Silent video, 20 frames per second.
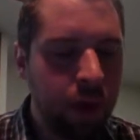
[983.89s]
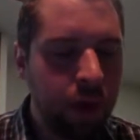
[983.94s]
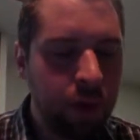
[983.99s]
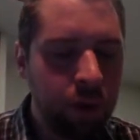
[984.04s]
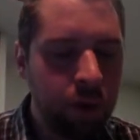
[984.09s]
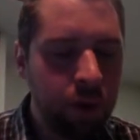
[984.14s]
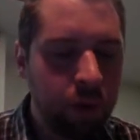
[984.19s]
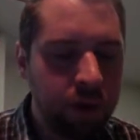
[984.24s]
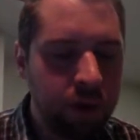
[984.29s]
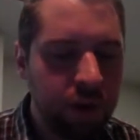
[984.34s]

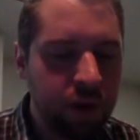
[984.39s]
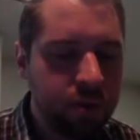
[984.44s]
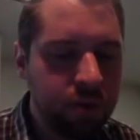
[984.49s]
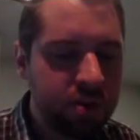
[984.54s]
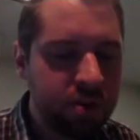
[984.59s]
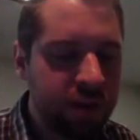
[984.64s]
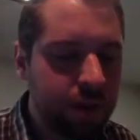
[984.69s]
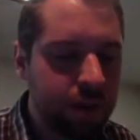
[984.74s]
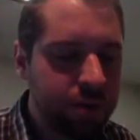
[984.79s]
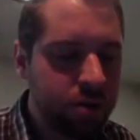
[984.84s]
And we will never
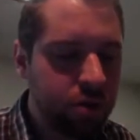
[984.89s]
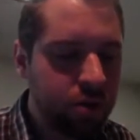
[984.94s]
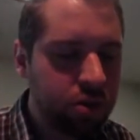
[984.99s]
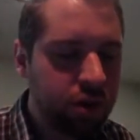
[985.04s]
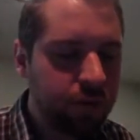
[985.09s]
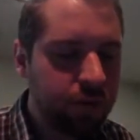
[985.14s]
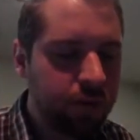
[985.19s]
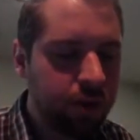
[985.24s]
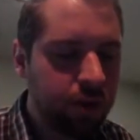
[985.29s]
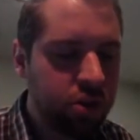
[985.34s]
stop
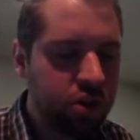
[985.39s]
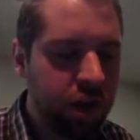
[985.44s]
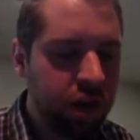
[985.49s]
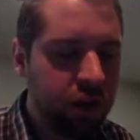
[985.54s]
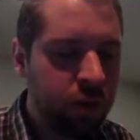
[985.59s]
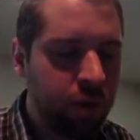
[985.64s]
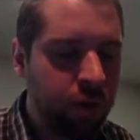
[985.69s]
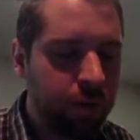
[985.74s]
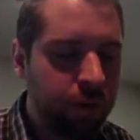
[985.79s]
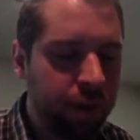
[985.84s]
searching for a
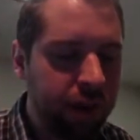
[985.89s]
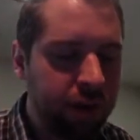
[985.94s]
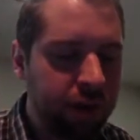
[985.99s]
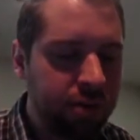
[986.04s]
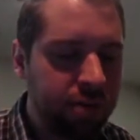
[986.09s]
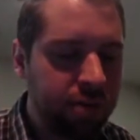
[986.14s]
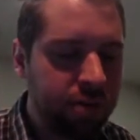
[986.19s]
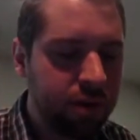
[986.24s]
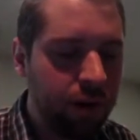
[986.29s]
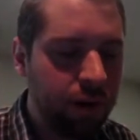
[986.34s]
genuine
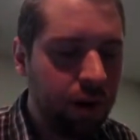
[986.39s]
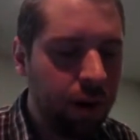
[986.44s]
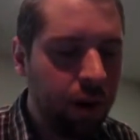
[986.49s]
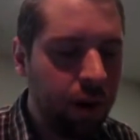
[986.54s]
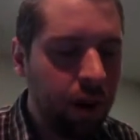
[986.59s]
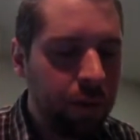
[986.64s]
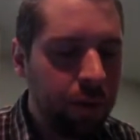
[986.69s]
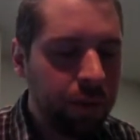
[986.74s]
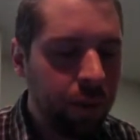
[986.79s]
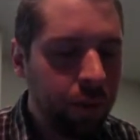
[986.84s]
peace.
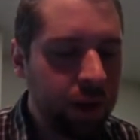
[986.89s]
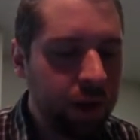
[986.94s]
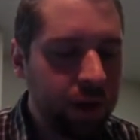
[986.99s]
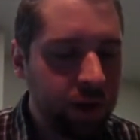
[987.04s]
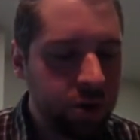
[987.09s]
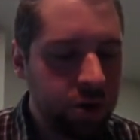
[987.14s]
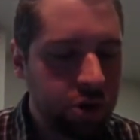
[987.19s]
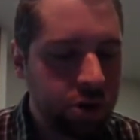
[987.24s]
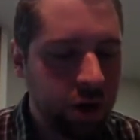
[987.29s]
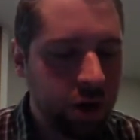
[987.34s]
But we can
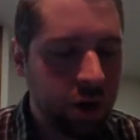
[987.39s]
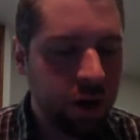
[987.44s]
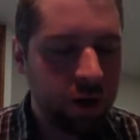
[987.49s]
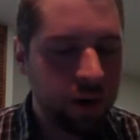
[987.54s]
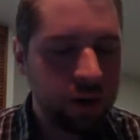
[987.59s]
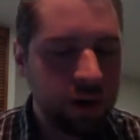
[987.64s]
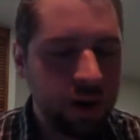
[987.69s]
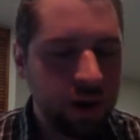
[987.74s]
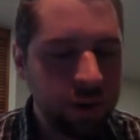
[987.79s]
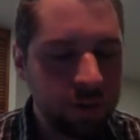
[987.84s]
assure
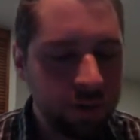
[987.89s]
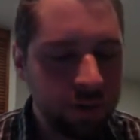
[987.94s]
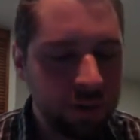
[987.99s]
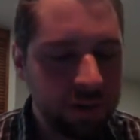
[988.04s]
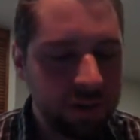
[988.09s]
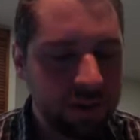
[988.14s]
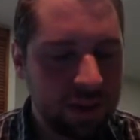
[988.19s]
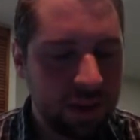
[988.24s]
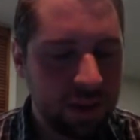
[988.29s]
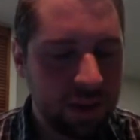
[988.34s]
none of
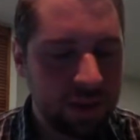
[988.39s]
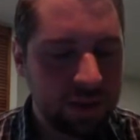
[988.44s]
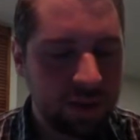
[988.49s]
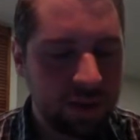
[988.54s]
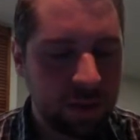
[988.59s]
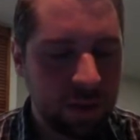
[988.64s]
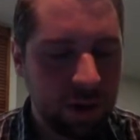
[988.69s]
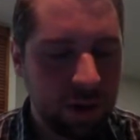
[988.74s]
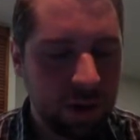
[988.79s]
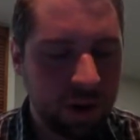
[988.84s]
these things
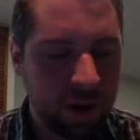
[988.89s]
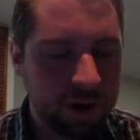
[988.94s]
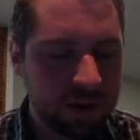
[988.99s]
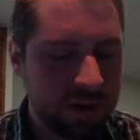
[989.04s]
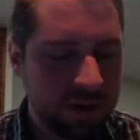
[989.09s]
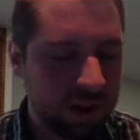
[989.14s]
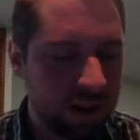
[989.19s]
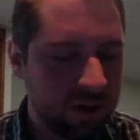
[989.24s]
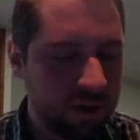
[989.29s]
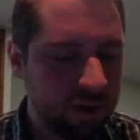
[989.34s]
America
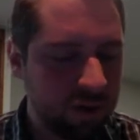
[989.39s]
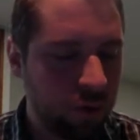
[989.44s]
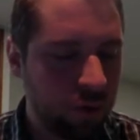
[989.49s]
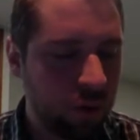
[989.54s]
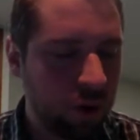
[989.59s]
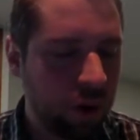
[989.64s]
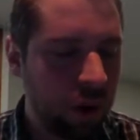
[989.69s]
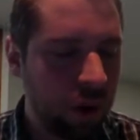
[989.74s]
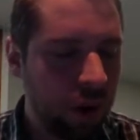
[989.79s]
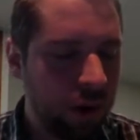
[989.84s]
stands
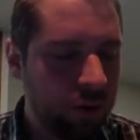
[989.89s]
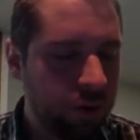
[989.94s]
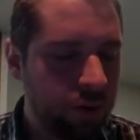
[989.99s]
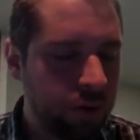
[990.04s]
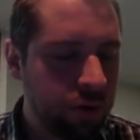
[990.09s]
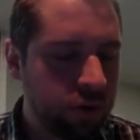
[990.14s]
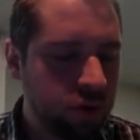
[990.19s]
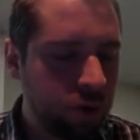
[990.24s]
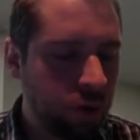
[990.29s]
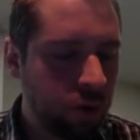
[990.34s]
for through
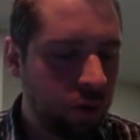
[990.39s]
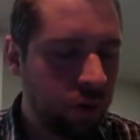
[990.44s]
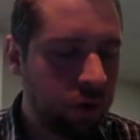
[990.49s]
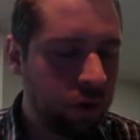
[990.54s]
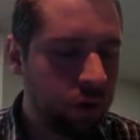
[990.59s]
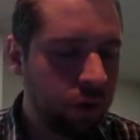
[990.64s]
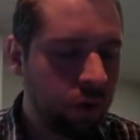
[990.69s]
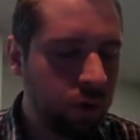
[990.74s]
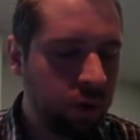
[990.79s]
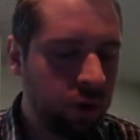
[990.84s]
the
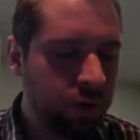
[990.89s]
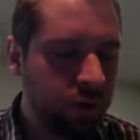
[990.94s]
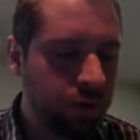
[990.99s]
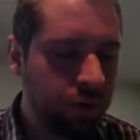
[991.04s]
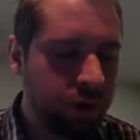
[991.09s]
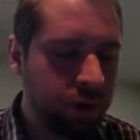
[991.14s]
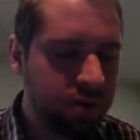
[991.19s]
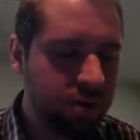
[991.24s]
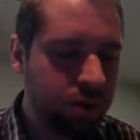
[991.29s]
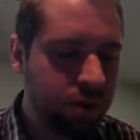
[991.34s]
so-called
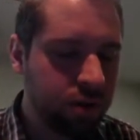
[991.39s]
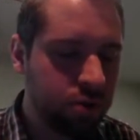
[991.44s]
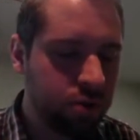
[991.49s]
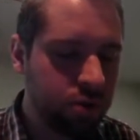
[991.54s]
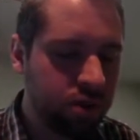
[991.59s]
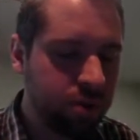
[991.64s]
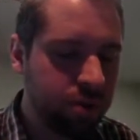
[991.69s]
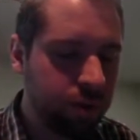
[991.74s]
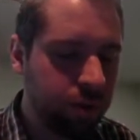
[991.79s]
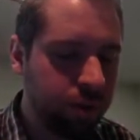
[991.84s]
nuclear-free
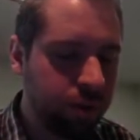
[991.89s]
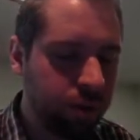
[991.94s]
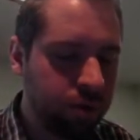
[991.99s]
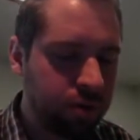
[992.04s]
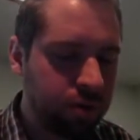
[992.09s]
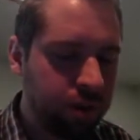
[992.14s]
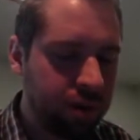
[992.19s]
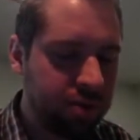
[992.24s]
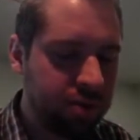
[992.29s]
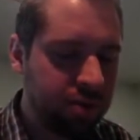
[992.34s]
solutions
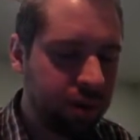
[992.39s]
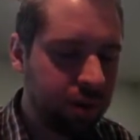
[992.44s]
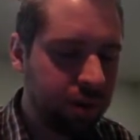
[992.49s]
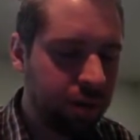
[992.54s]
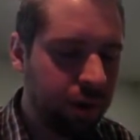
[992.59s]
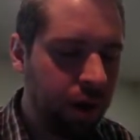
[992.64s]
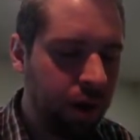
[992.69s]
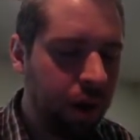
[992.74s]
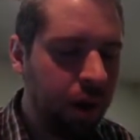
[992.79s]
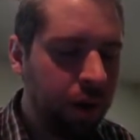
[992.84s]
proposed by
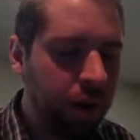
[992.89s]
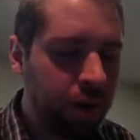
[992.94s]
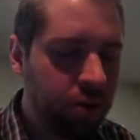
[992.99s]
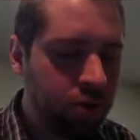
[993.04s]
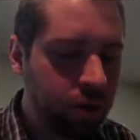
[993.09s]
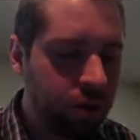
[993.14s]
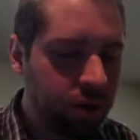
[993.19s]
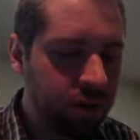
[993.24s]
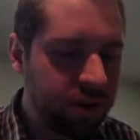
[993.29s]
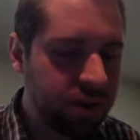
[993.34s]
some. The
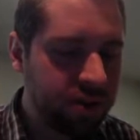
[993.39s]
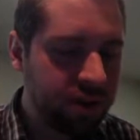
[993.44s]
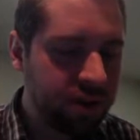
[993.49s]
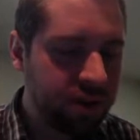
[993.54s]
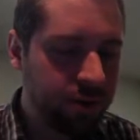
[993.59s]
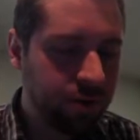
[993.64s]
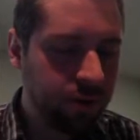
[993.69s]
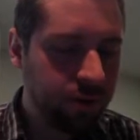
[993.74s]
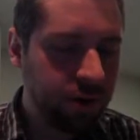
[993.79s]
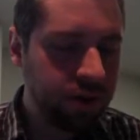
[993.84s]
truth is that
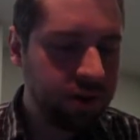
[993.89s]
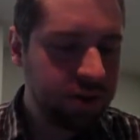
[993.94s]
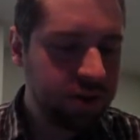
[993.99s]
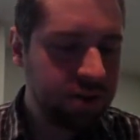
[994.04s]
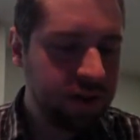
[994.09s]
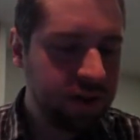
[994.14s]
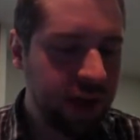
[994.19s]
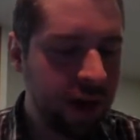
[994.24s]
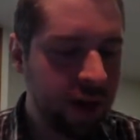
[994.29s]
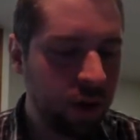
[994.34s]
a freeze
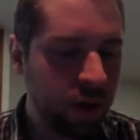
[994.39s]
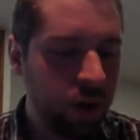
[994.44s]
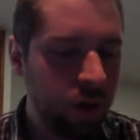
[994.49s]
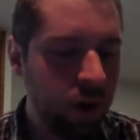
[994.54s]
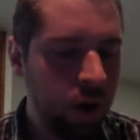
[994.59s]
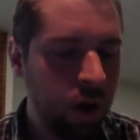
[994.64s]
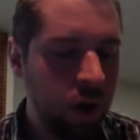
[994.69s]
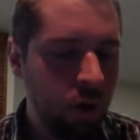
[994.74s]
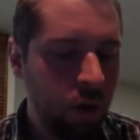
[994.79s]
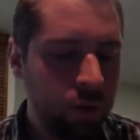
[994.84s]
now
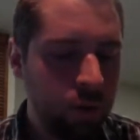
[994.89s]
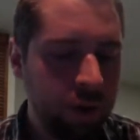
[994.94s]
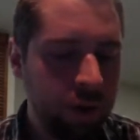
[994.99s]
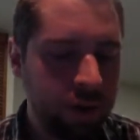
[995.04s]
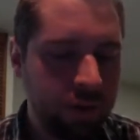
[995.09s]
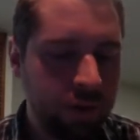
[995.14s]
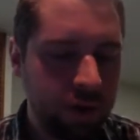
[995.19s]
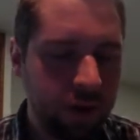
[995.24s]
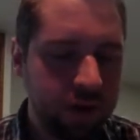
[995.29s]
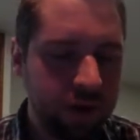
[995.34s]
would be
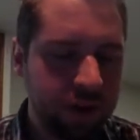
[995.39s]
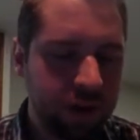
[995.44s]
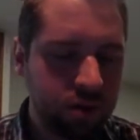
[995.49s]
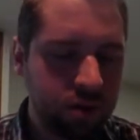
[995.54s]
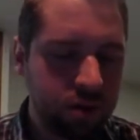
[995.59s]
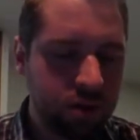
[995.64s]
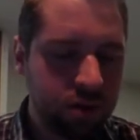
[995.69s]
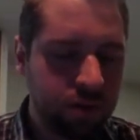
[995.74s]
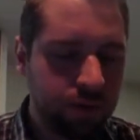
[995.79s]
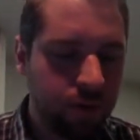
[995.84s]
a very
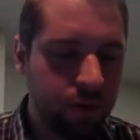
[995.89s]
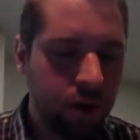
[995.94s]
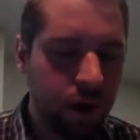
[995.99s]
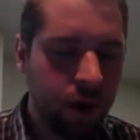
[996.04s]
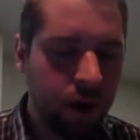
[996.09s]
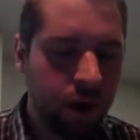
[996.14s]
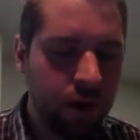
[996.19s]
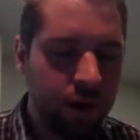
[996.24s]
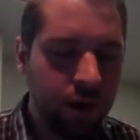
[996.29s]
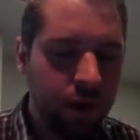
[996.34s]
dangerous fraud,